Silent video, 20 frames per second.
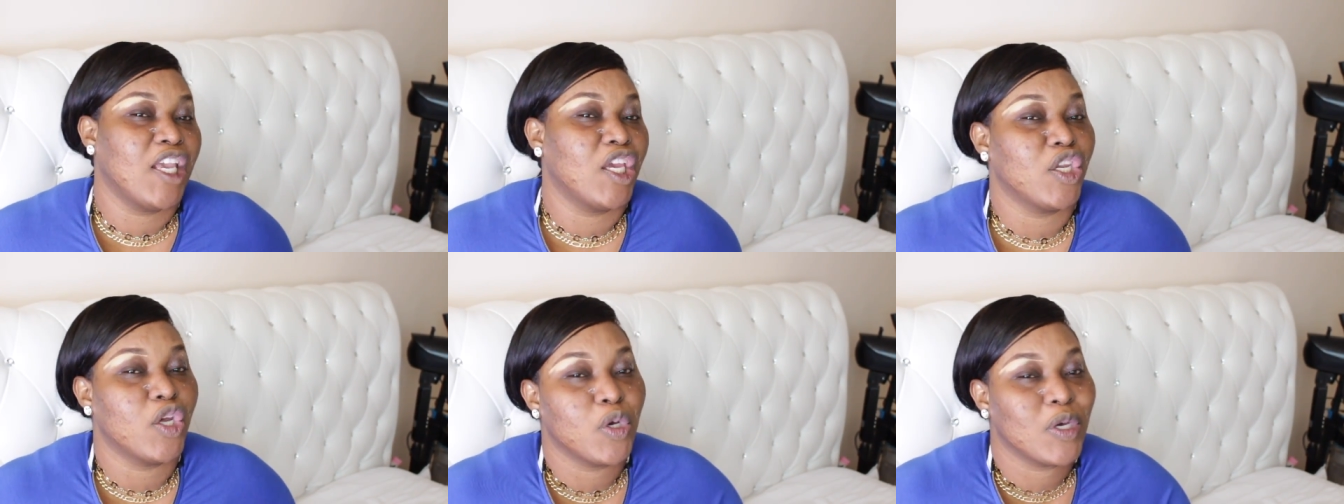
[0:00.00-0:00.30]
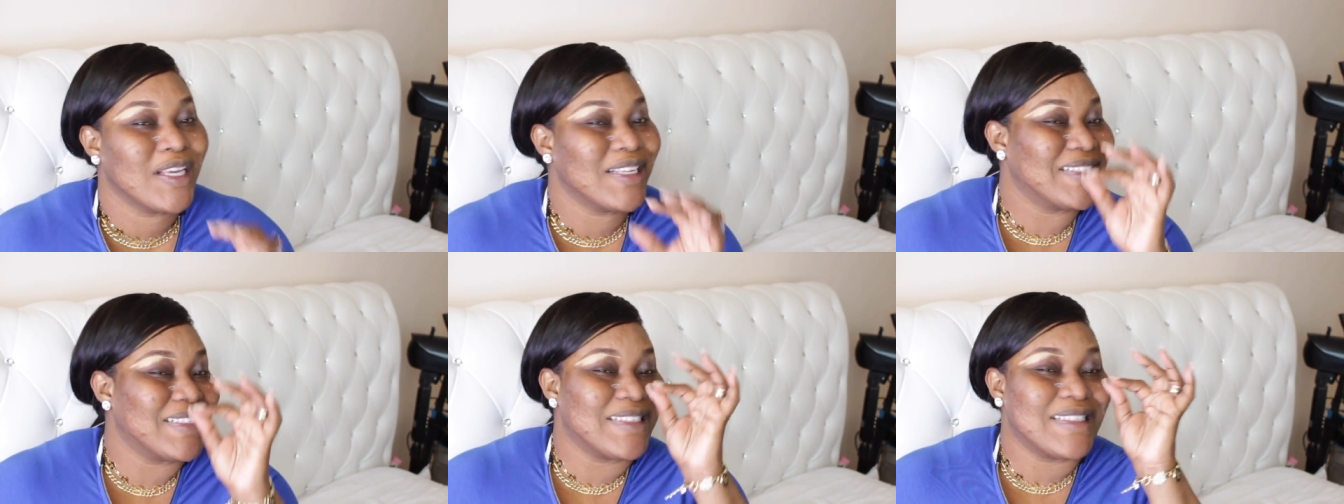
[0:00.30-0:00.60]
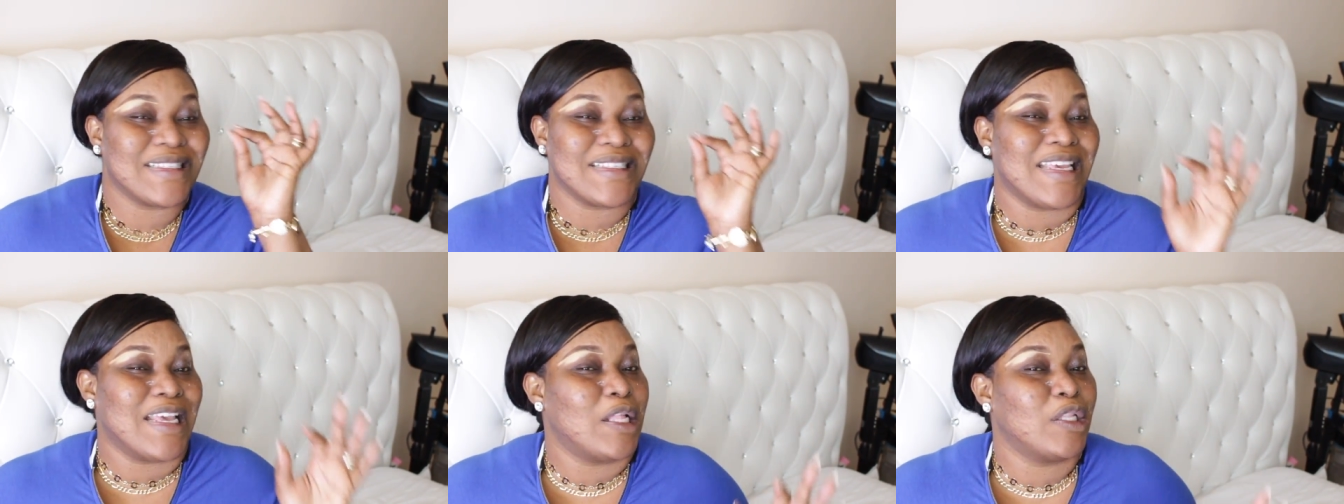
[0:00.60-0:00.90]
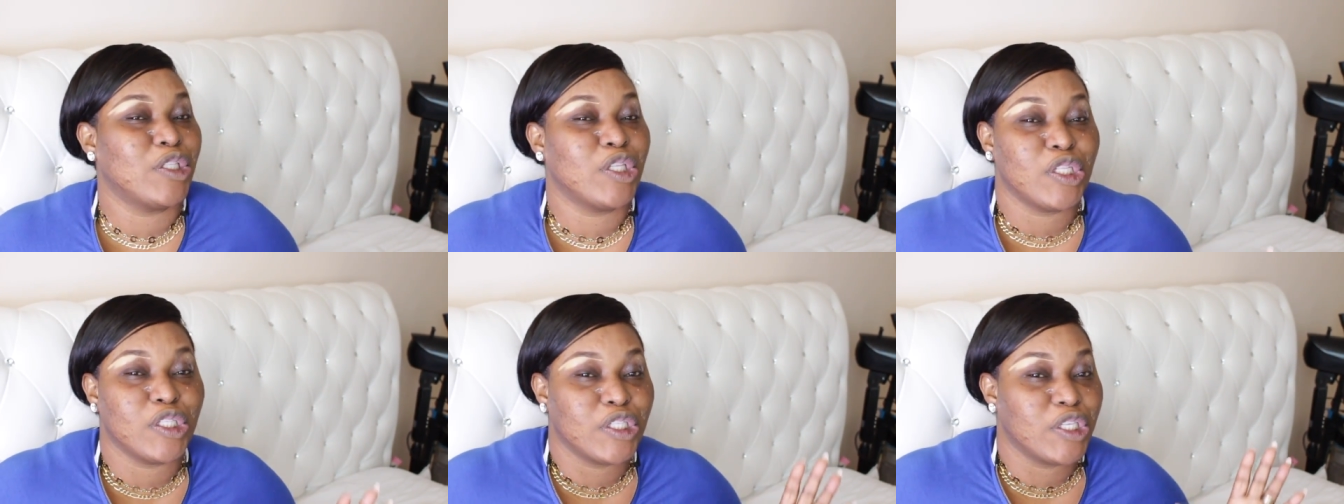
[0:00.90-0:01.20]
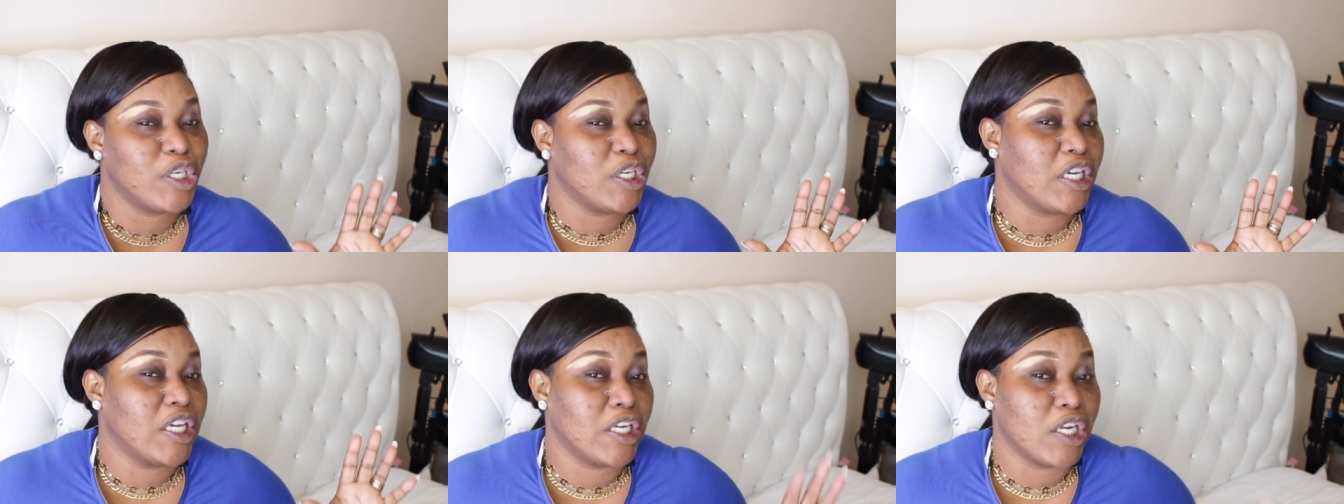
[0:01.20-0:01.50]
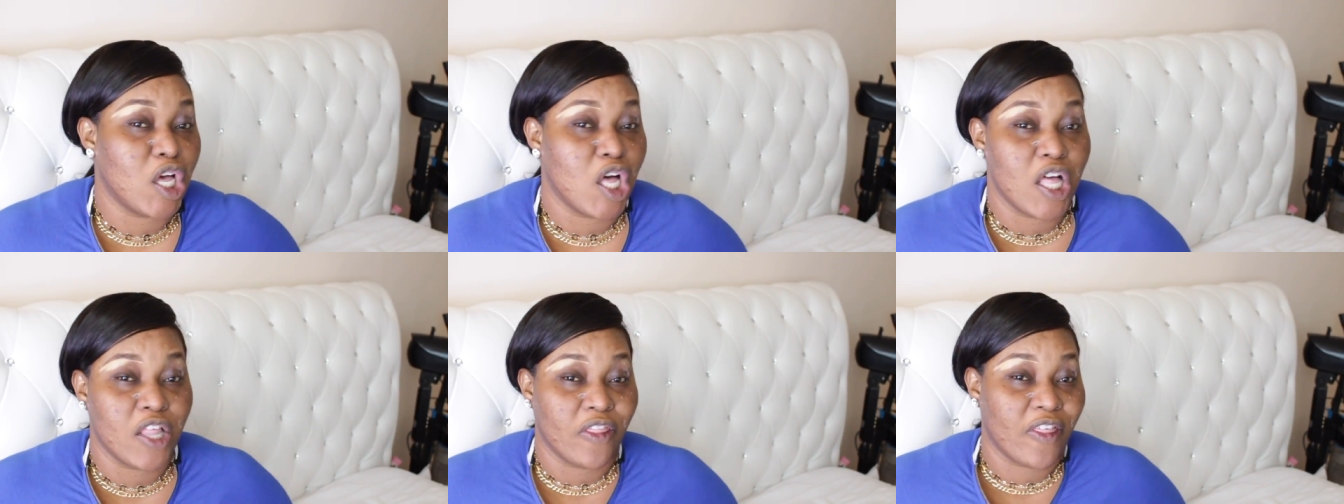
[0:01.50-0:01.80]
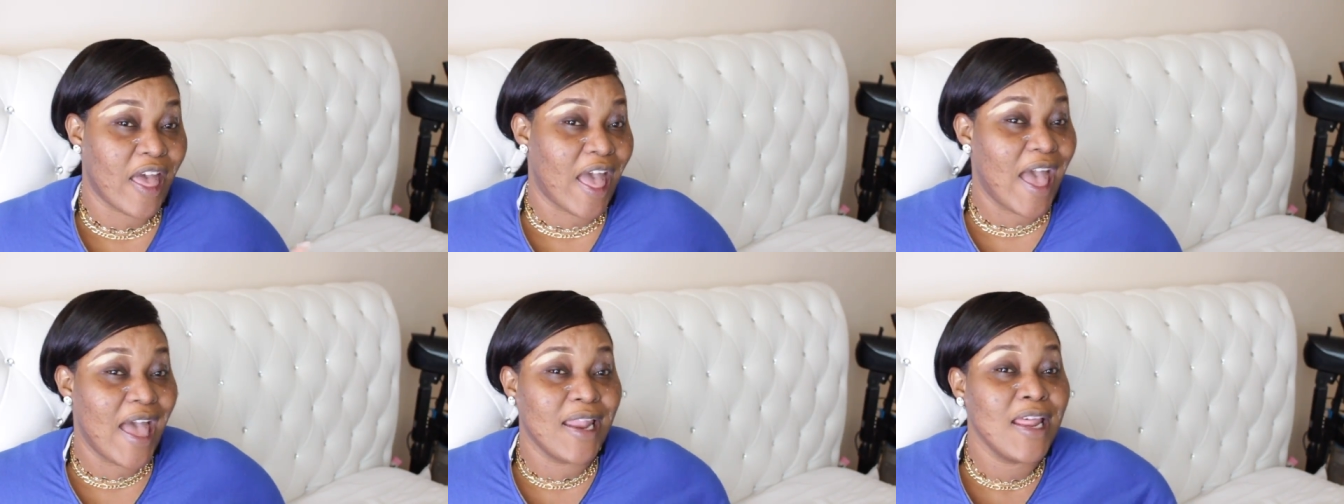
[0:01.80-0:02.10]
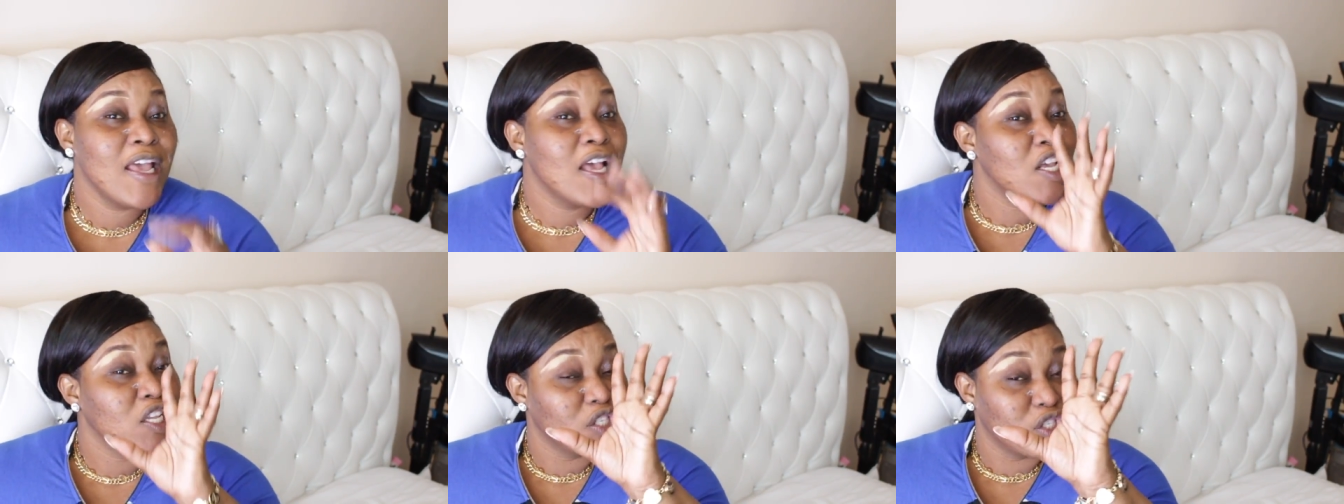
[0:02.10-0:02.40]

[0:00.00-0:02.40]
you know, conceal the look and all that.